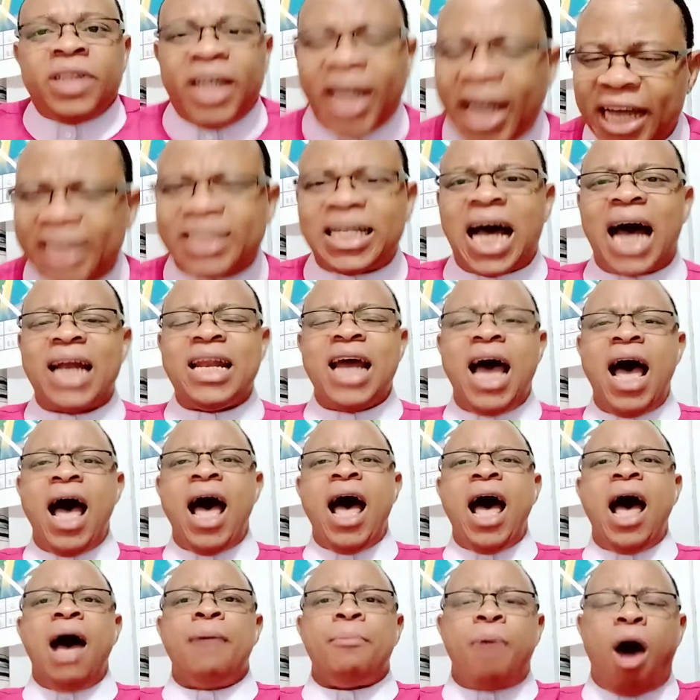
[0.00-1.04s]
in the
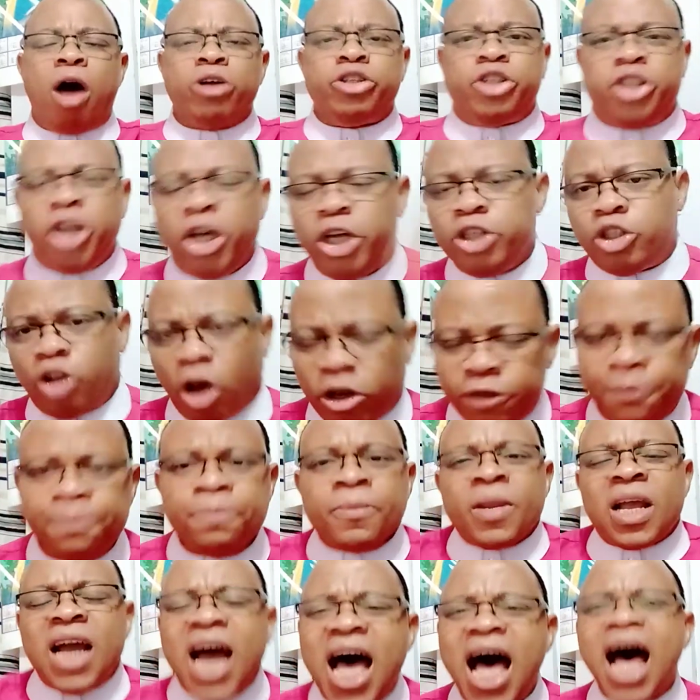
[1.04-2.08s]
name of
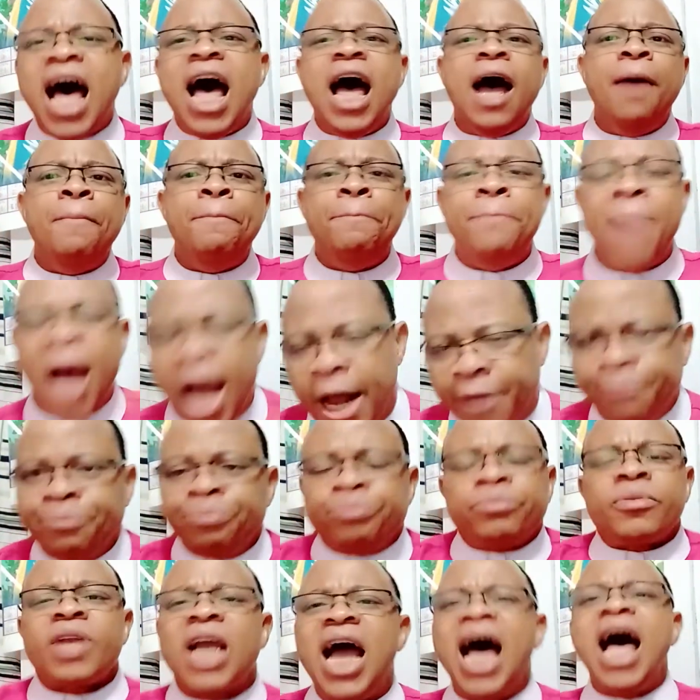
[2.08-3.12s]
Jesus. Amen.
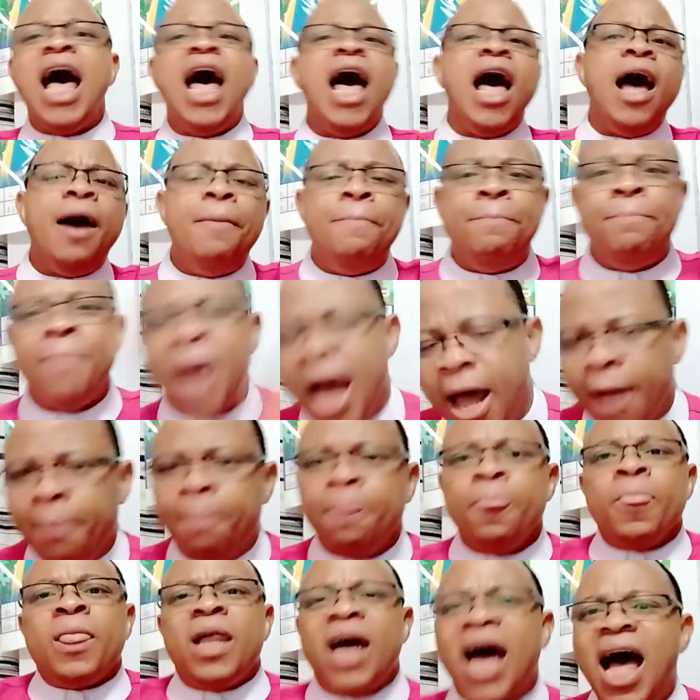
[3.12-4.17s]
Amen.
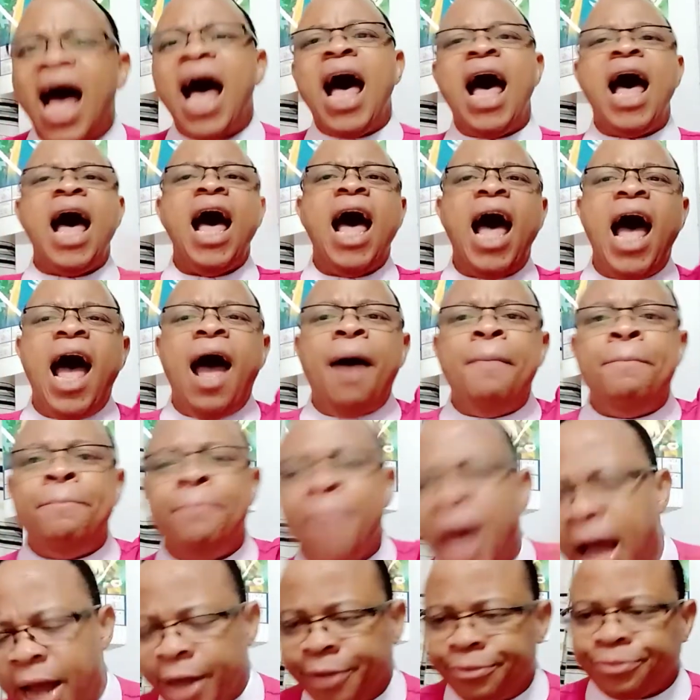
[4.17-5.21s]

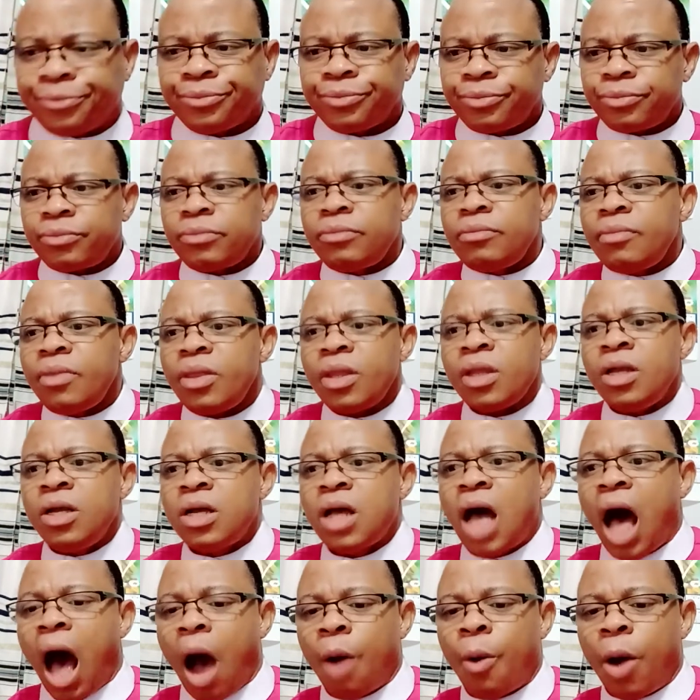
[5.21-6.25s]

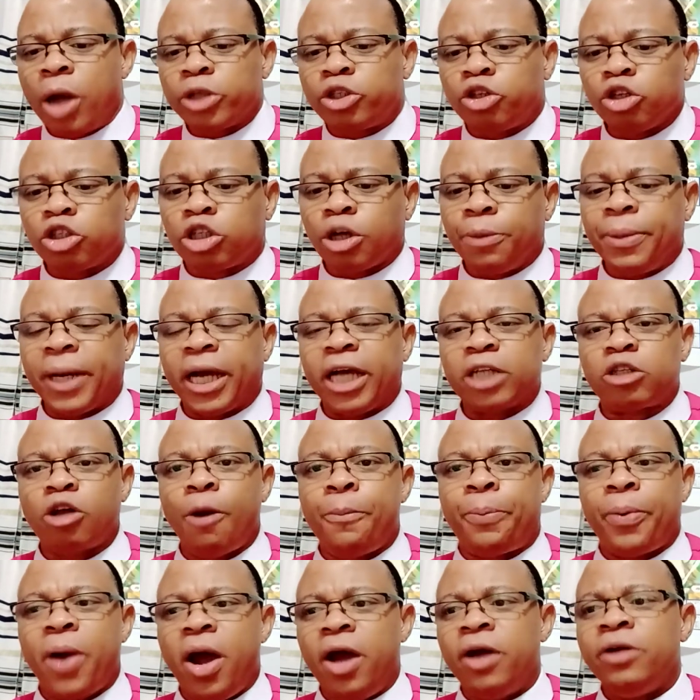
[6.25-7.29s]
Amen. I want you to begin
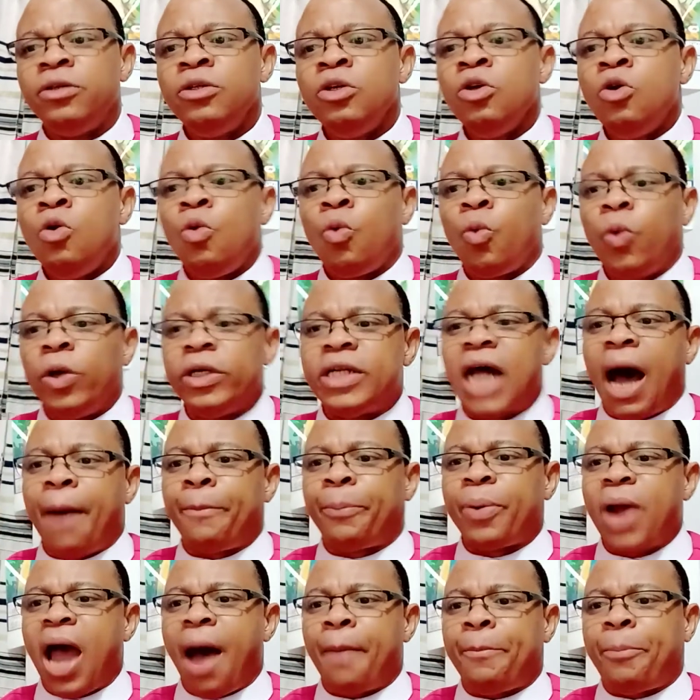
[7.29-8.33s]
to pray with that
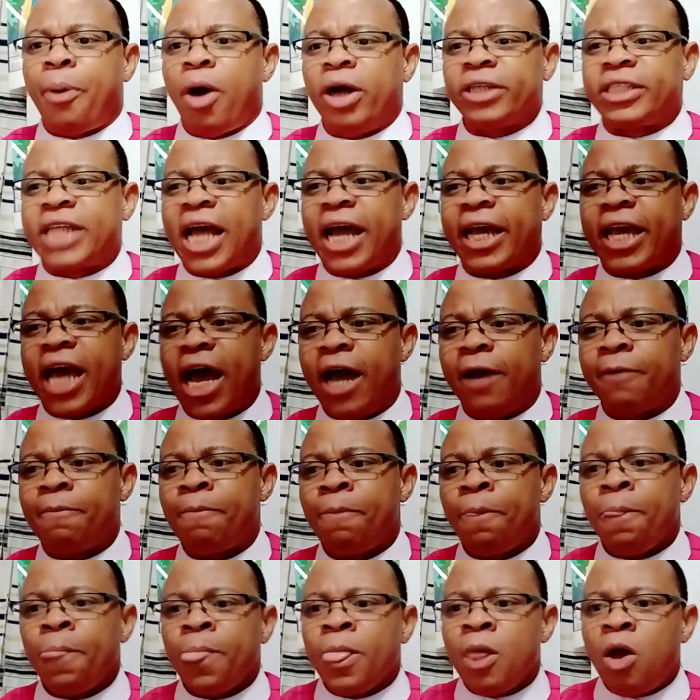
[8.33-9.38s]
prayer point again
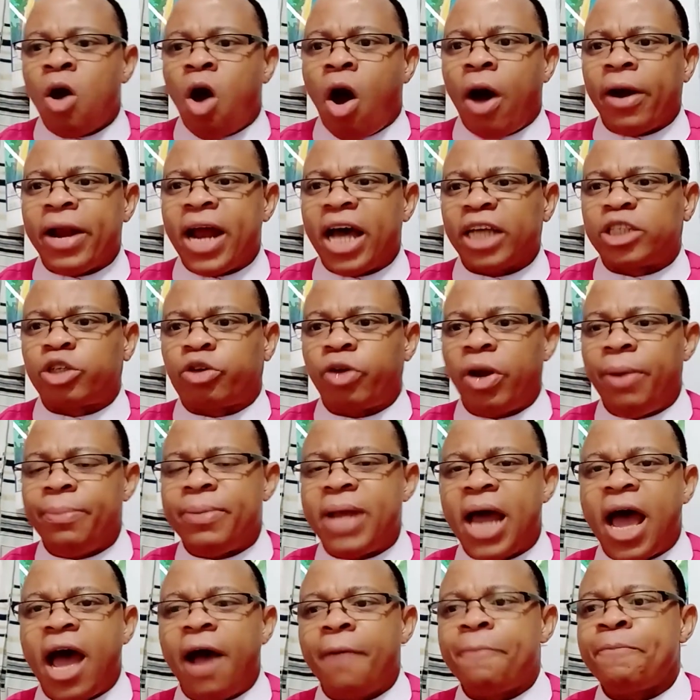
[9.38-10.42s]
on the screen
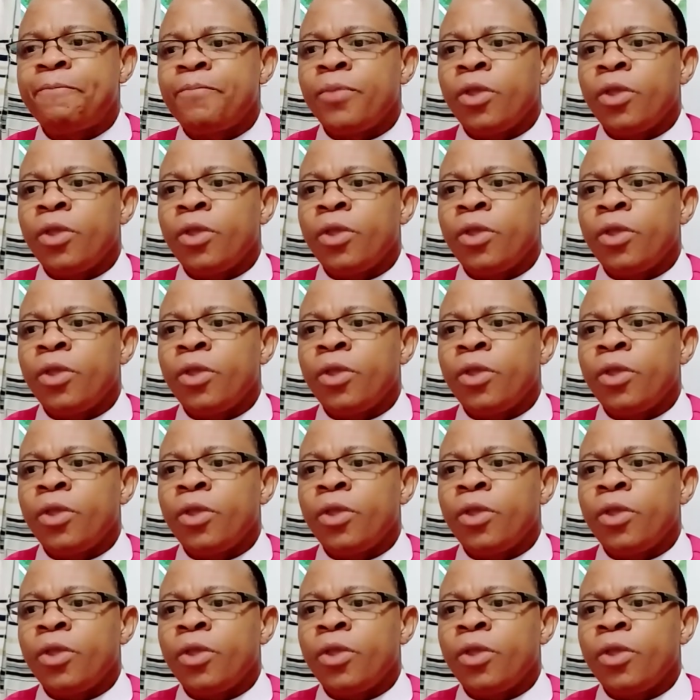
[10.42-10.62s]
there.